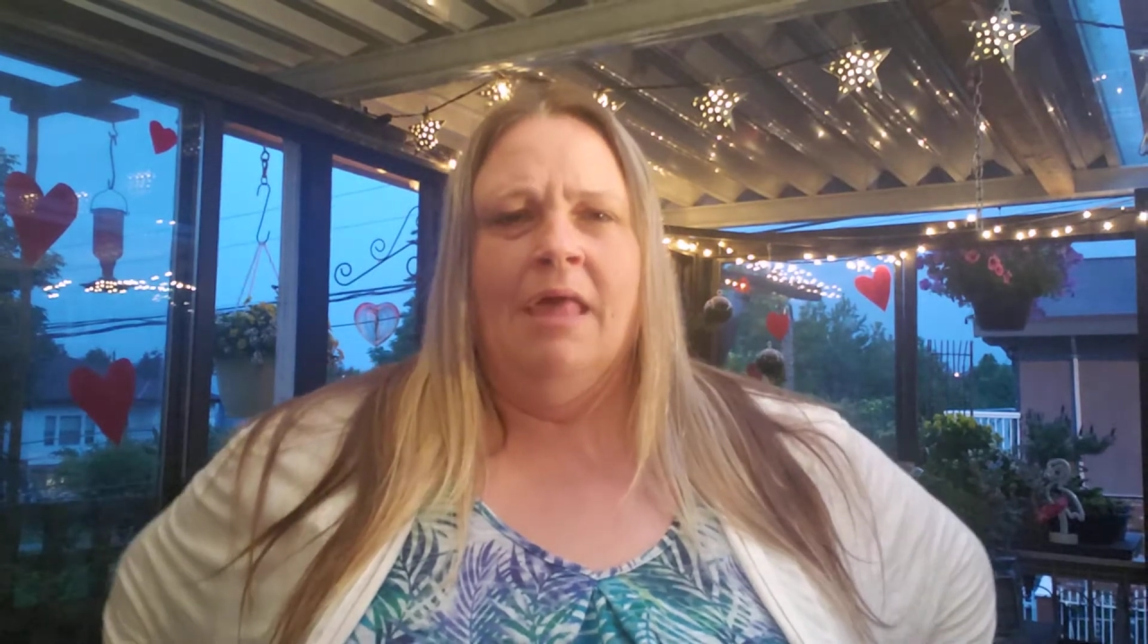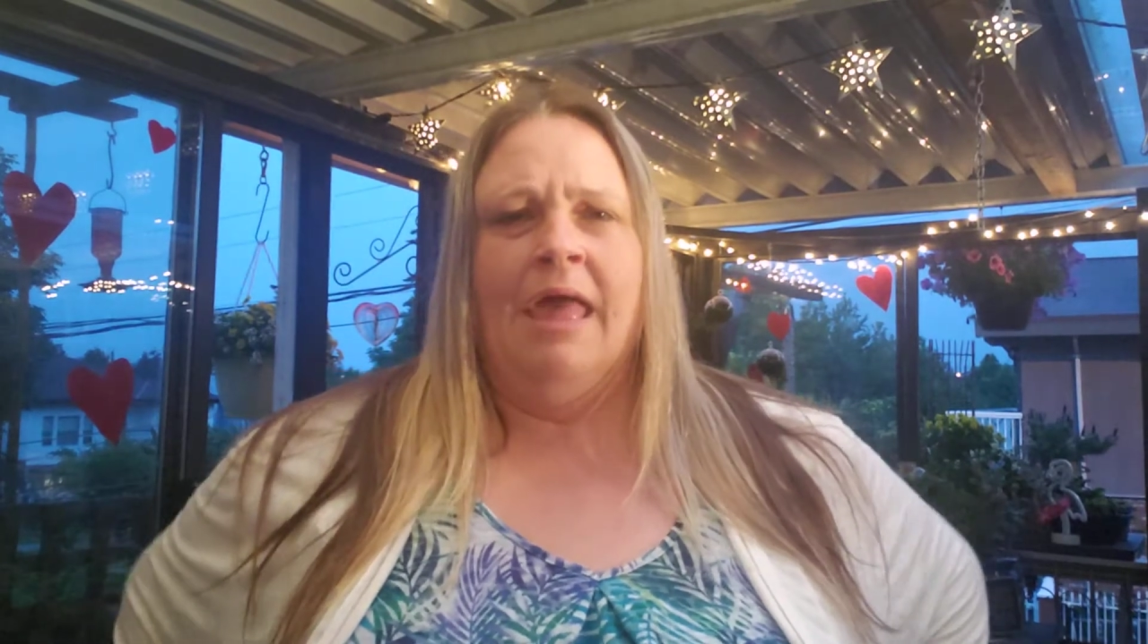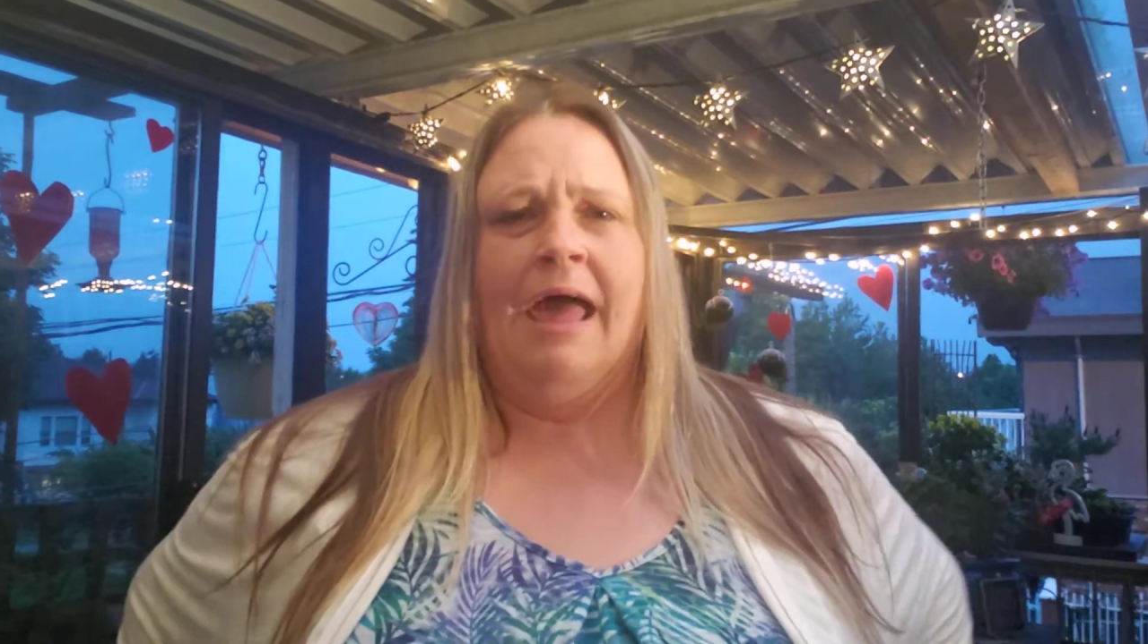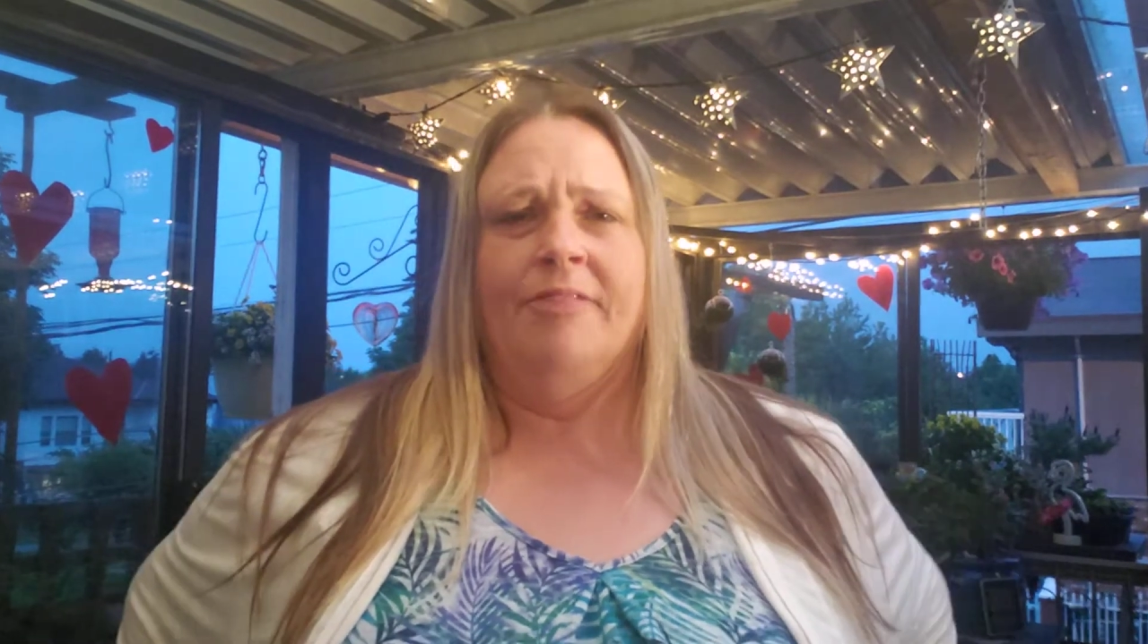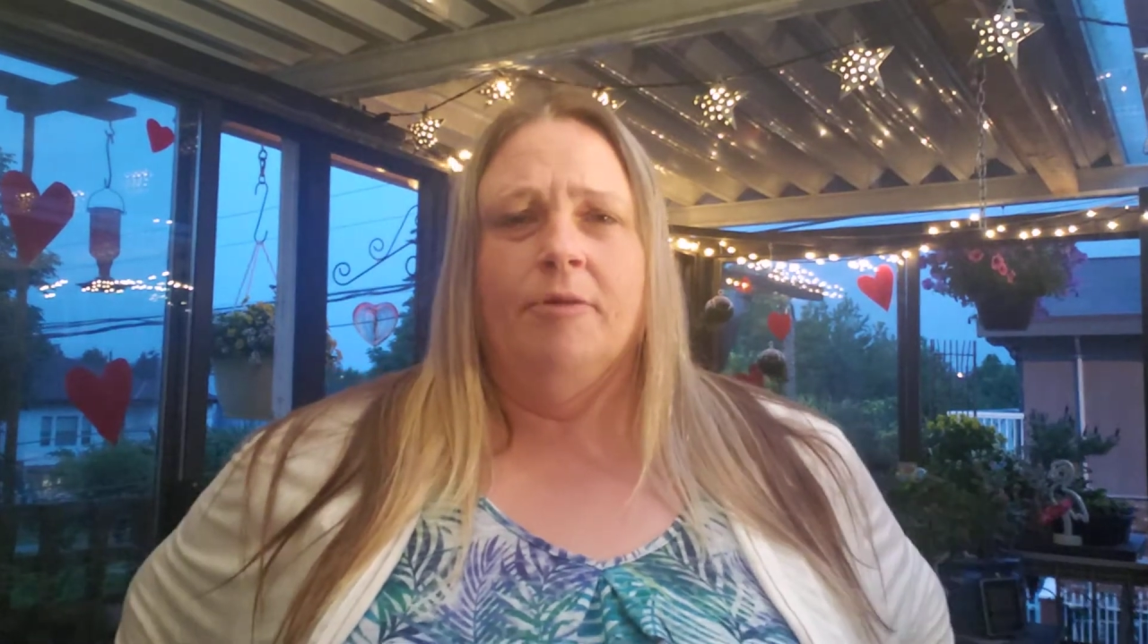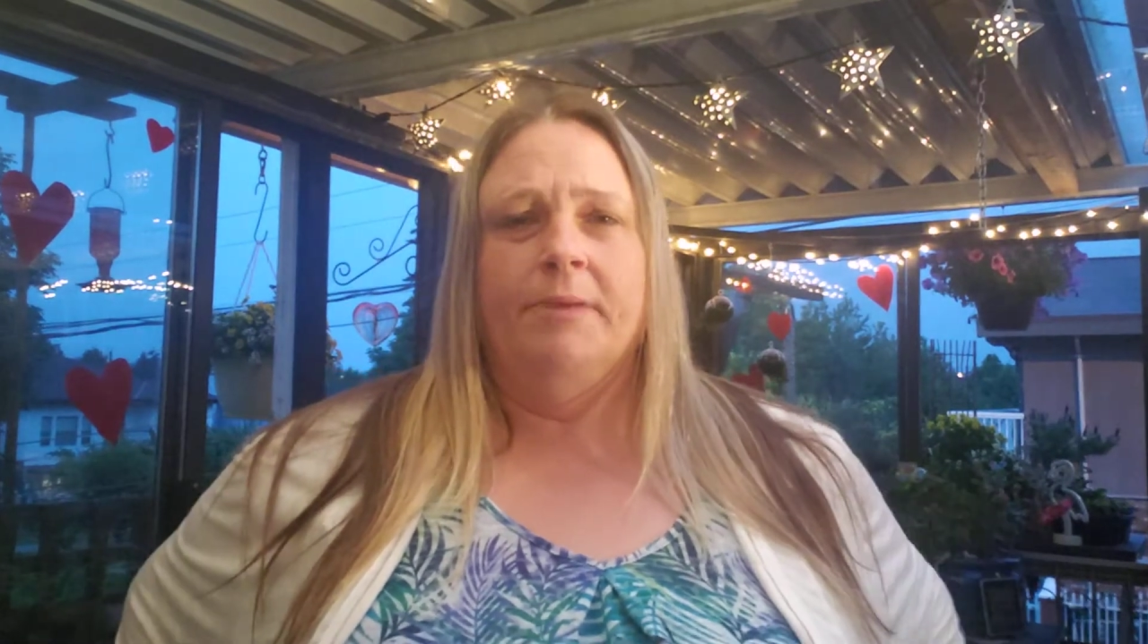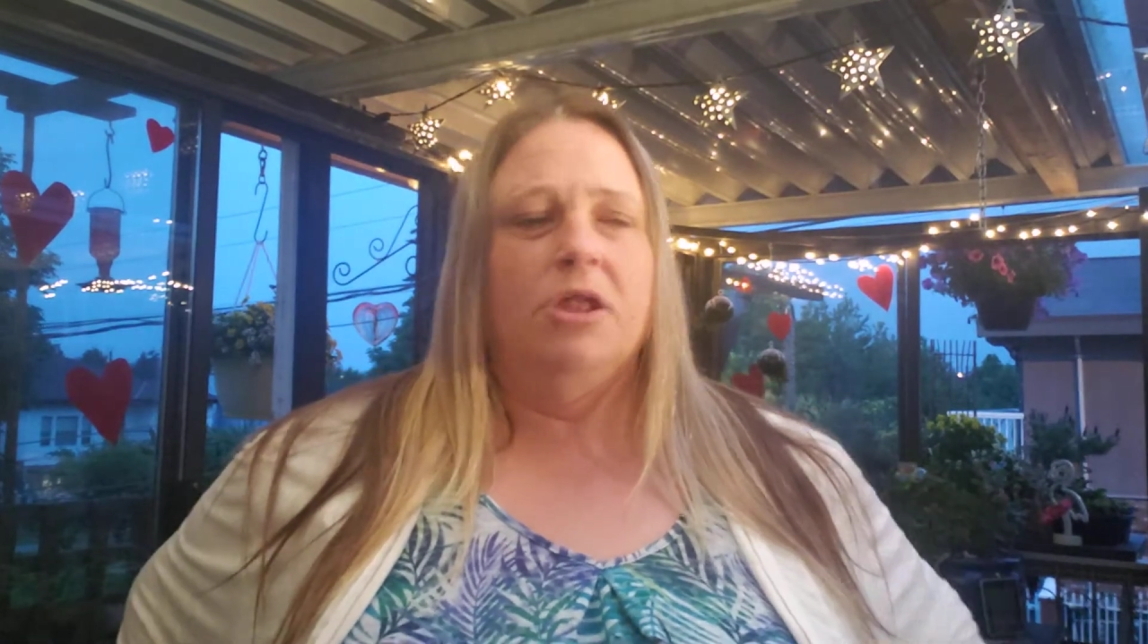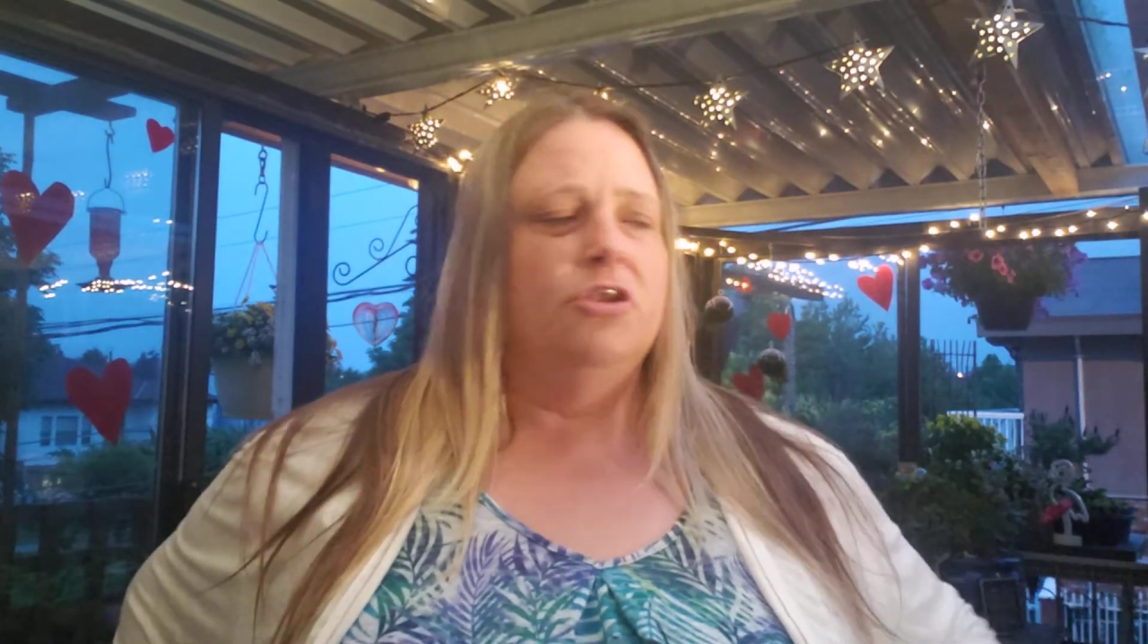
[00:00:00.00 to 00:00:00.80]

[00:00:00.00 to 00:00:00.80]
And there'll be a